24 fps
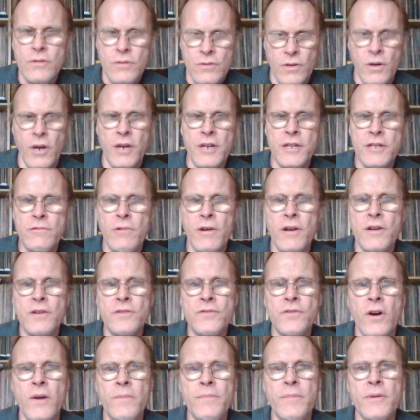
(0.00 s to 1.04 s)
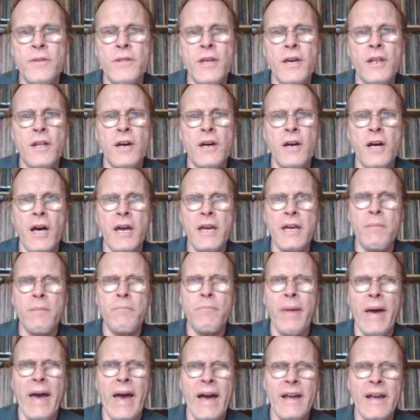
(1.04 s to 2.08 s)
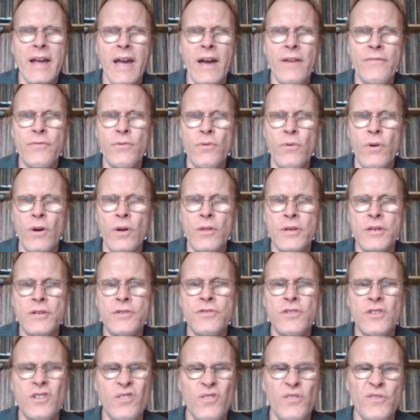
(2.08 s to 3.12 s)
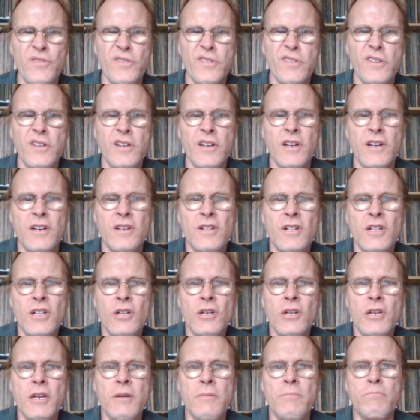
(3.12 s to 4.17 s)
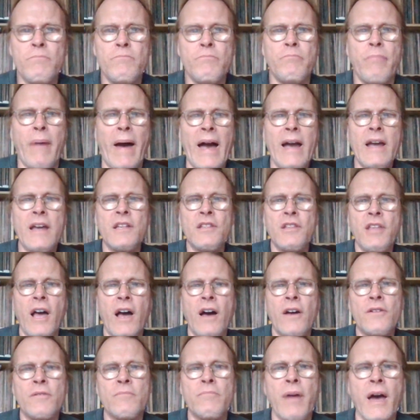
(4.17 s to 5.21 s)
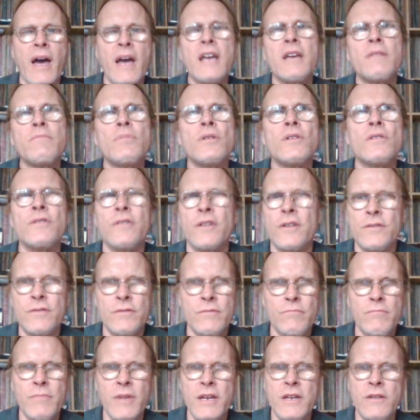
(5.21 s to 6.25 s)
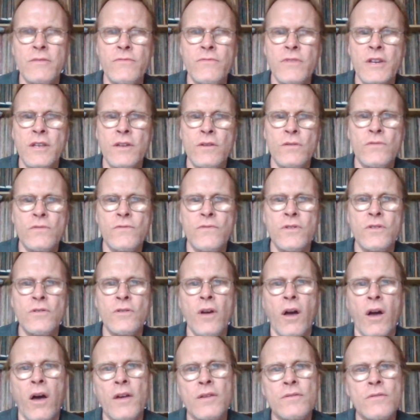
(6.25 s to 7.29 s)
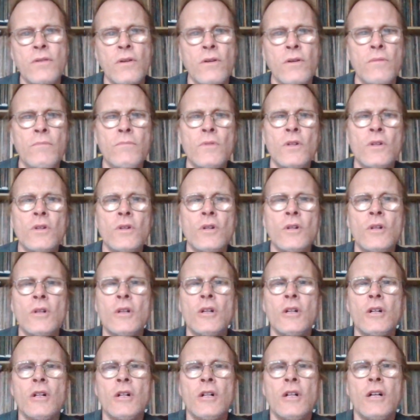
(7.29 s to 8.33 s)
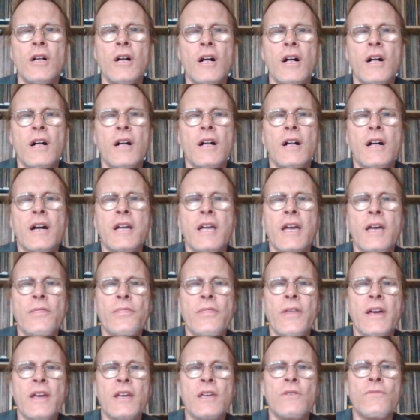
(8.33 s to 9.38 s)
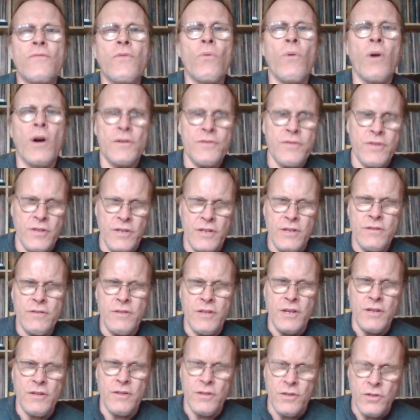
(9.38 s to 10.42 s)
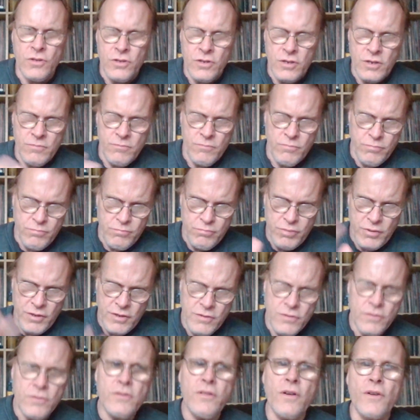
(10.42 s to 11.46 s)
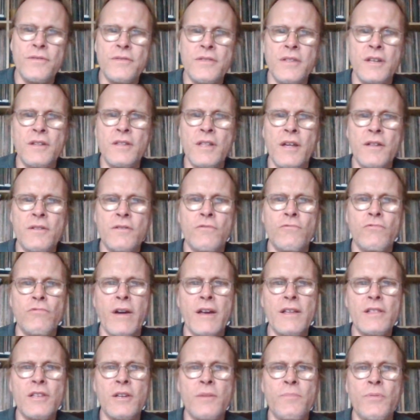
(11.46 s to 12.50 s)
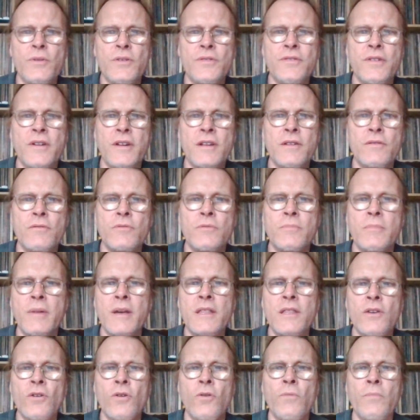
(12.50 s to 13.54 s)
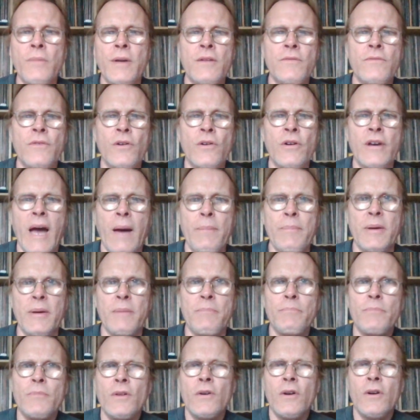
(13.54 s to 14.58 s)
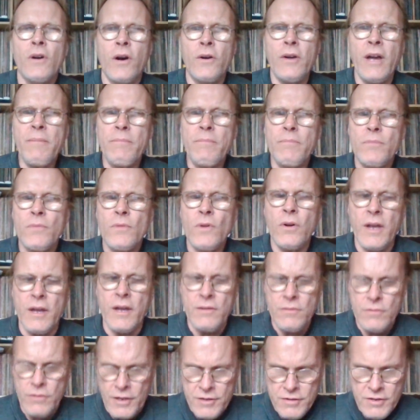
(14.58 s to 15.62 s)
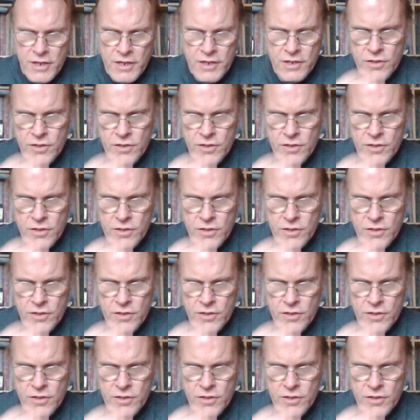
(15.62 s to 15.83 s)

Scotty's Record Shop and that I am back after all these years. Back in town and back in business, making videos for you guys. So, again, thank you for watching these things. And please do those things. I'd greatly appreciate it. It would make the old man very happy. Okay? Okay, so let's get